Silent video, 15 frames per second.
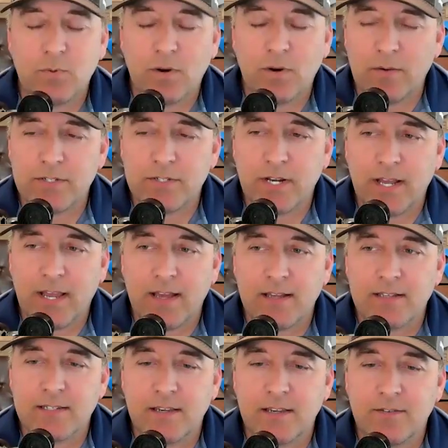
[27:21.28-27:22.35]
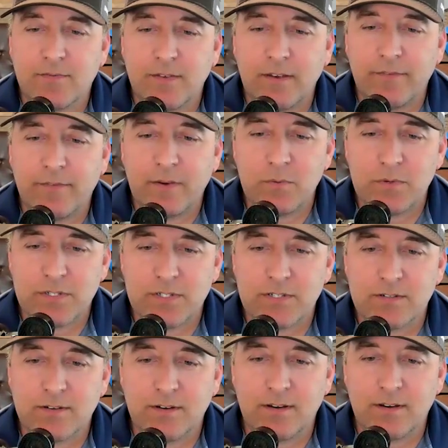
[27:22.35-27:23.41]
what I was going to ask, if it
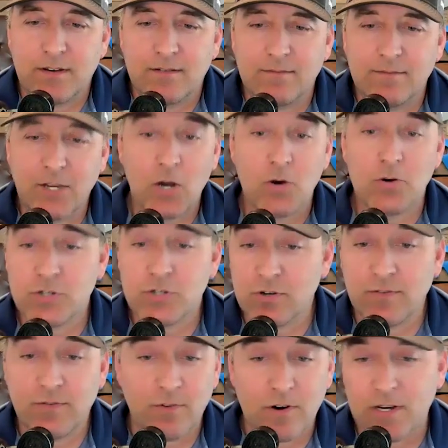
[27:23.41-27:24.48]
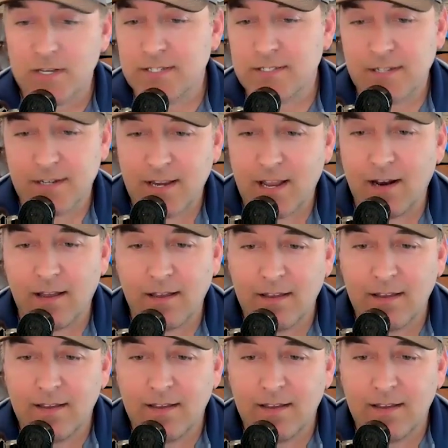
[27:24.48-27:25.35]
was kosher for us to kind of